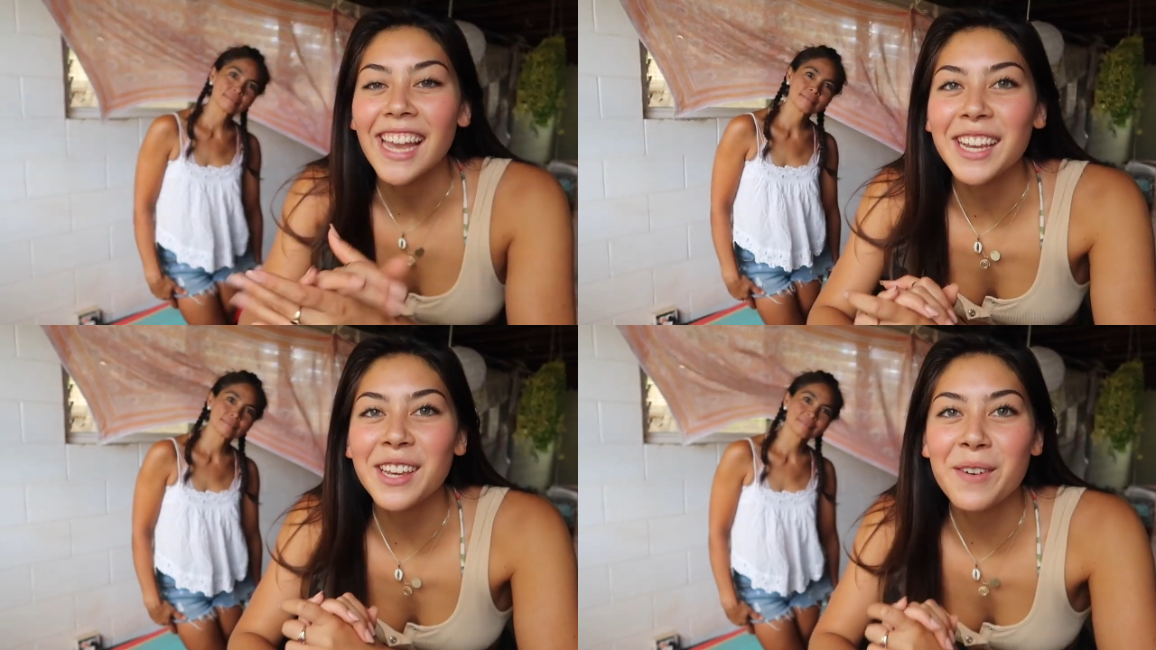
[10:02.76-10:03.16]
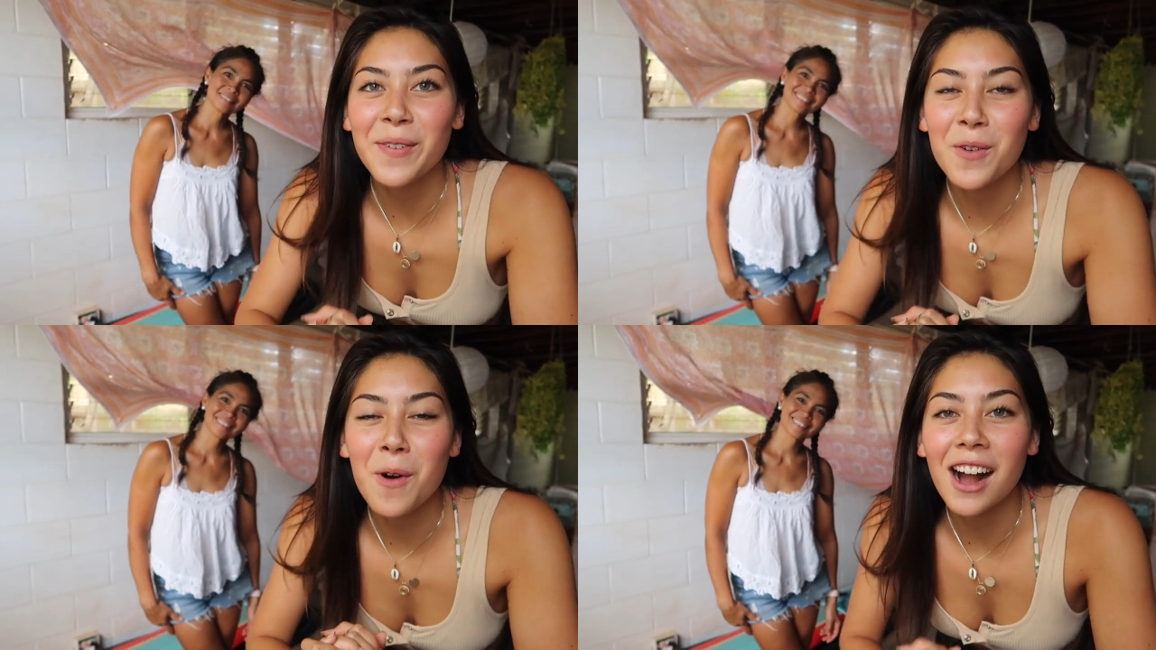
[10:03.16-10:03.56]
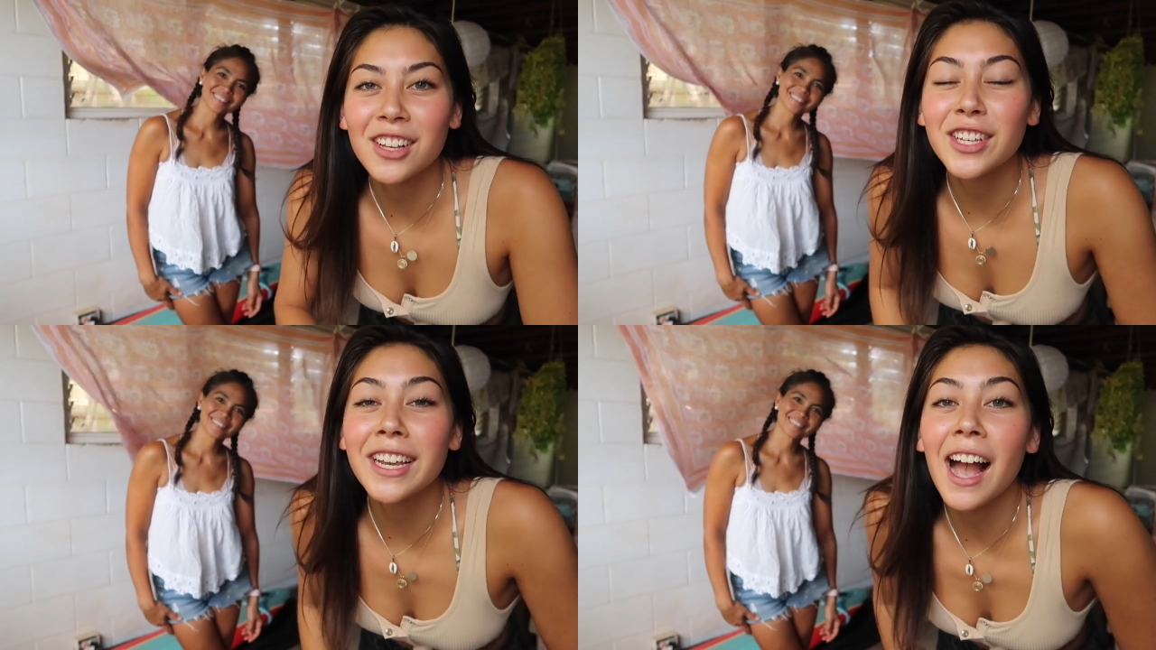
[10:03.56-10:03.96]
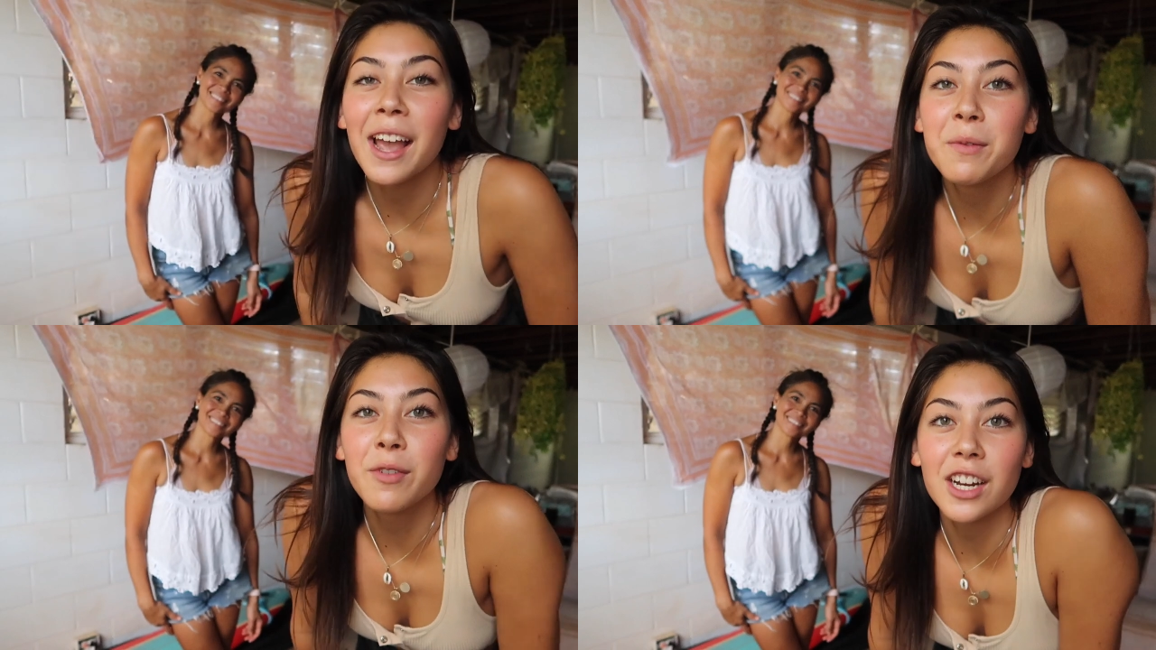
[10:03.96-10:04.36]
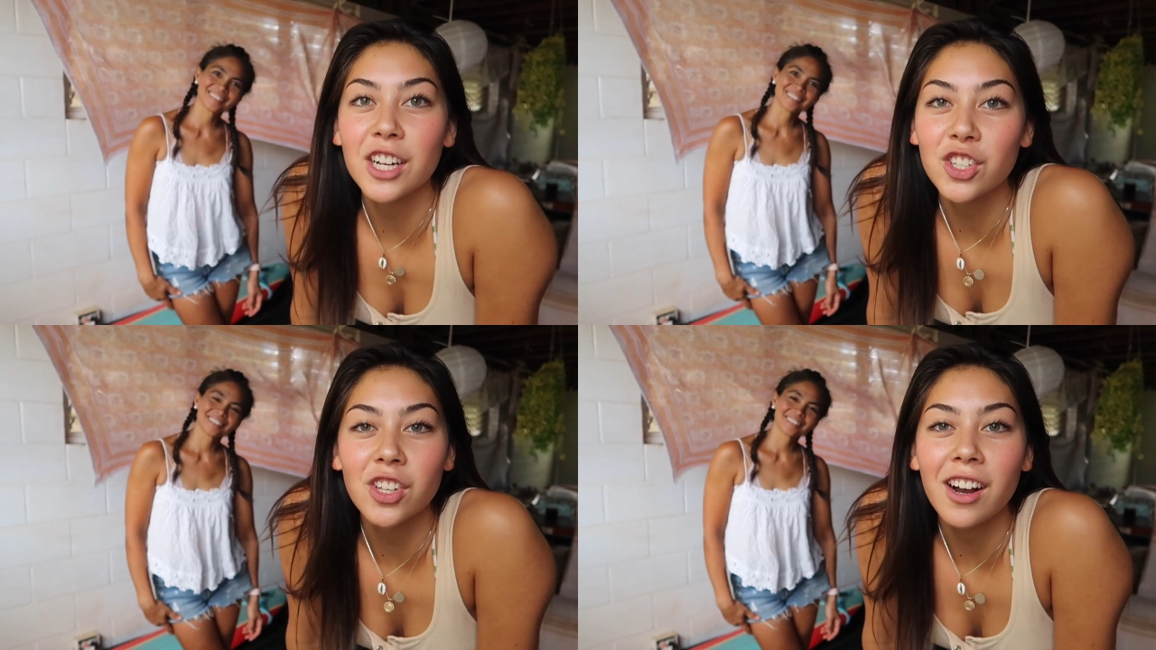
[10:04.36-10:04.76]
Speaker 1: Thank you for watching. I'm
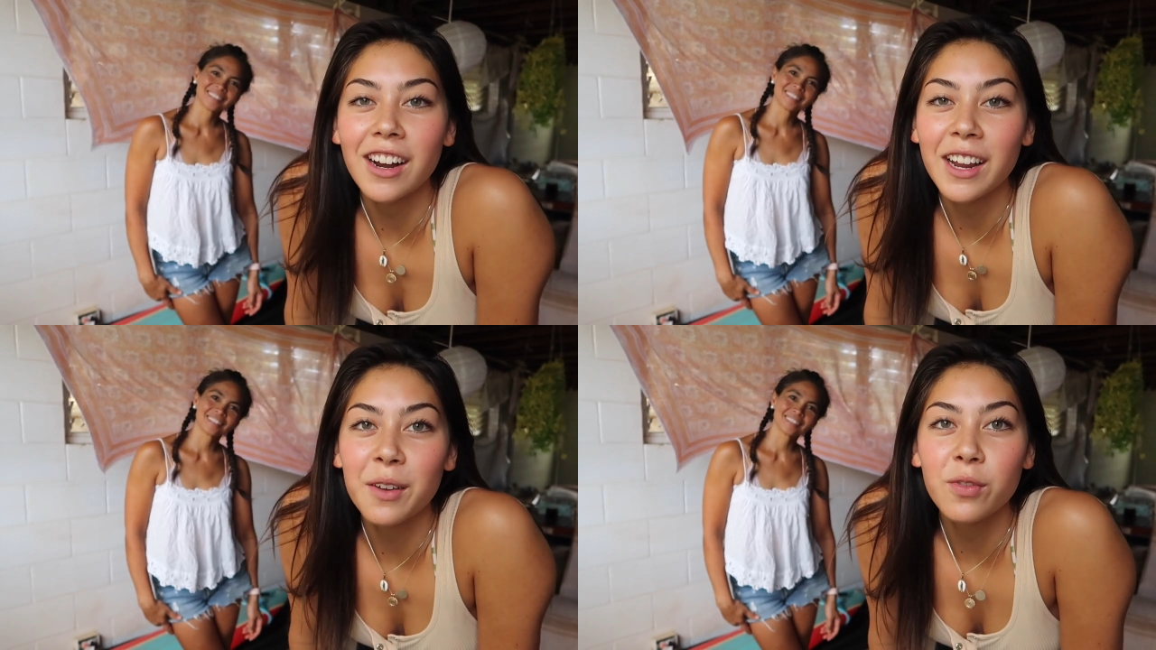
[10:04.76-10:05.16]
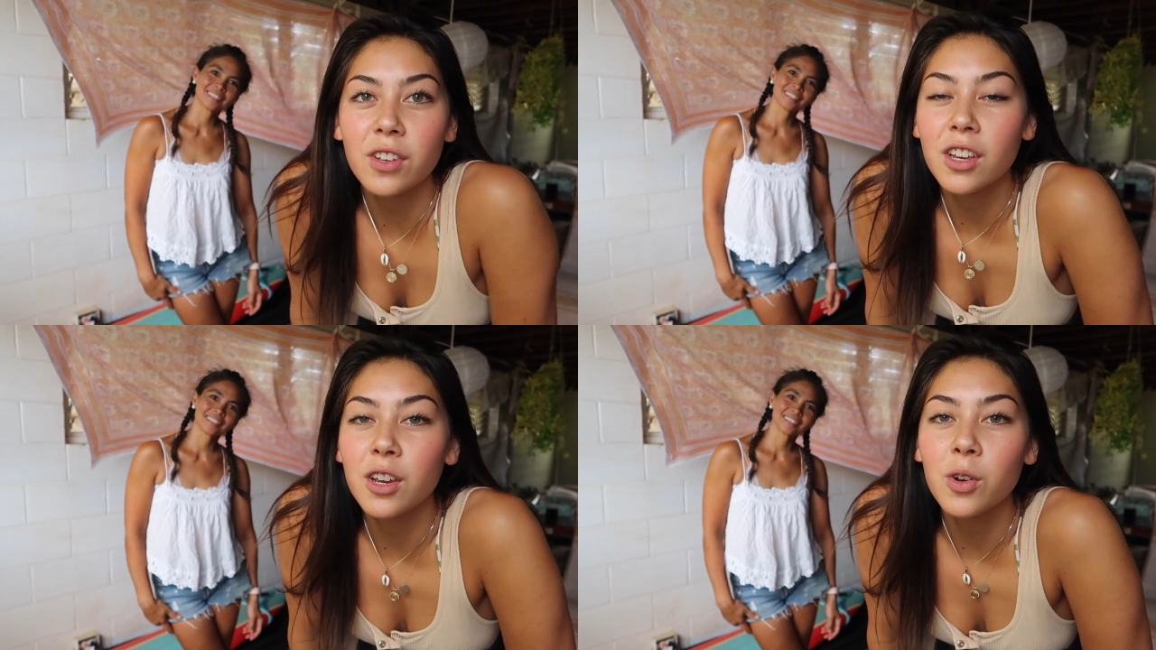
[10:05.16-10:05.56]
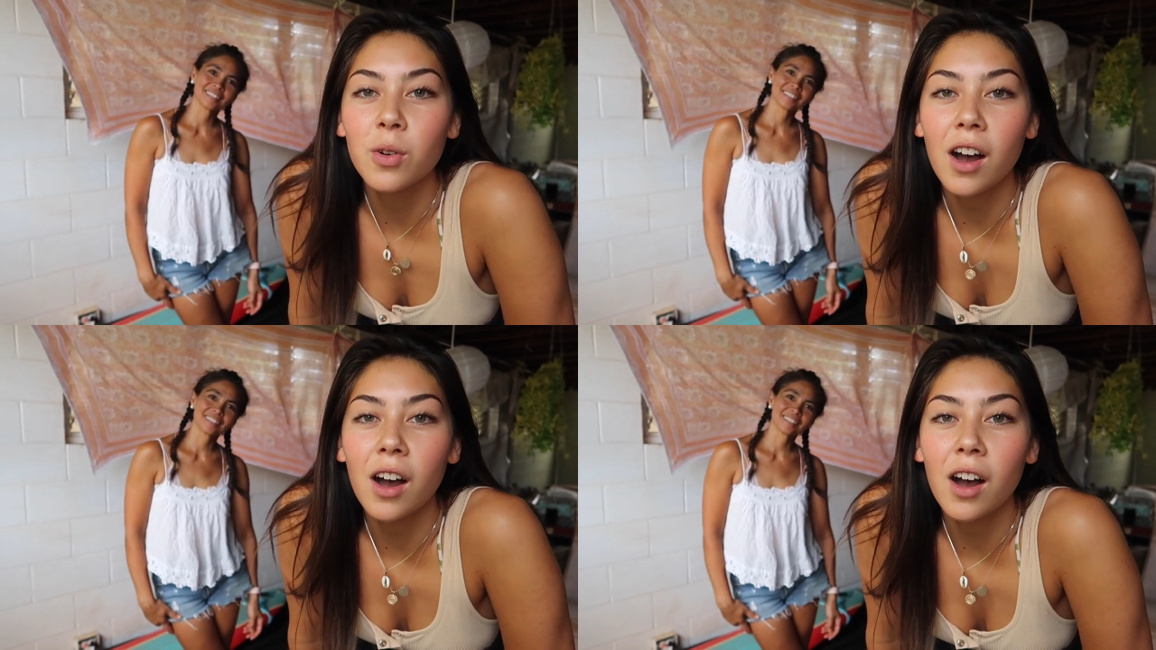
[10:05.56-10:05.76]
very sorry if you